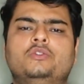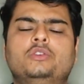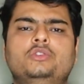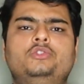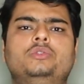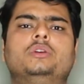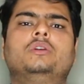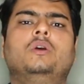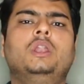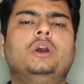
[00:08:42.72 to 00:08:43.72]
so you should
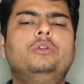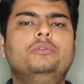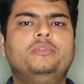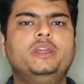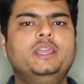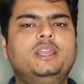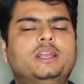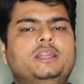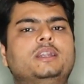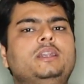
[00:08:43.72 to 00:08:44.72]
call out very
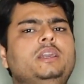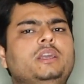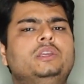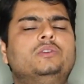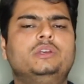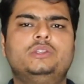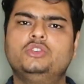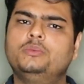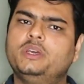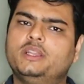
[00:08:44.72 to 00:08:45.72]
clearly in your
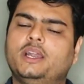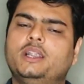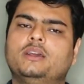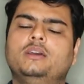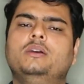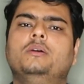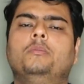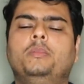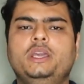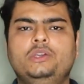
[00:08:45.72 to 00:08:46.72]
resume that
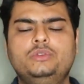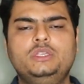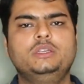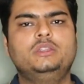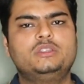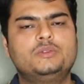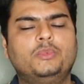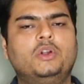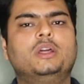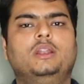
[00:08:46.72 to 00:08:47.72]
by using this
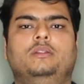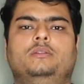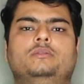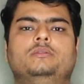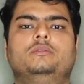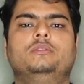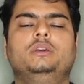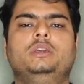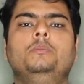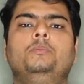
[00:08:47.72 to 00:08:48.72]
model,
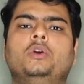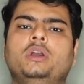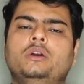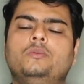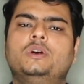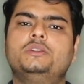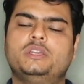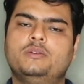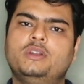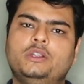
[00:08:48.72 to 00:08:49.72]
employer was
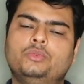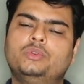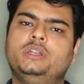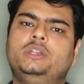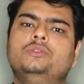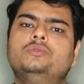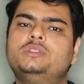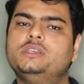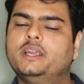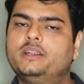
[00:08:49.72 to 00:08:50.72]
able to reduce
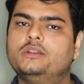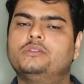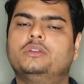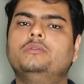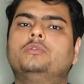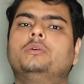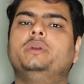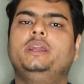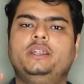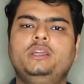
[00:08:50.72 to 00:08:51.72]
the attrition from
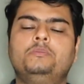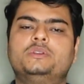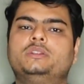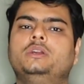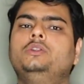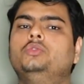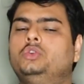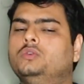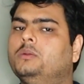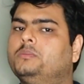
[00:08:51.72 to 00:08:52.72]
18% to
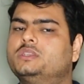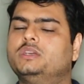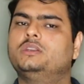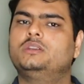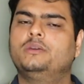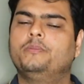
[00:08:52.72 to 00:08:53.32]
12%.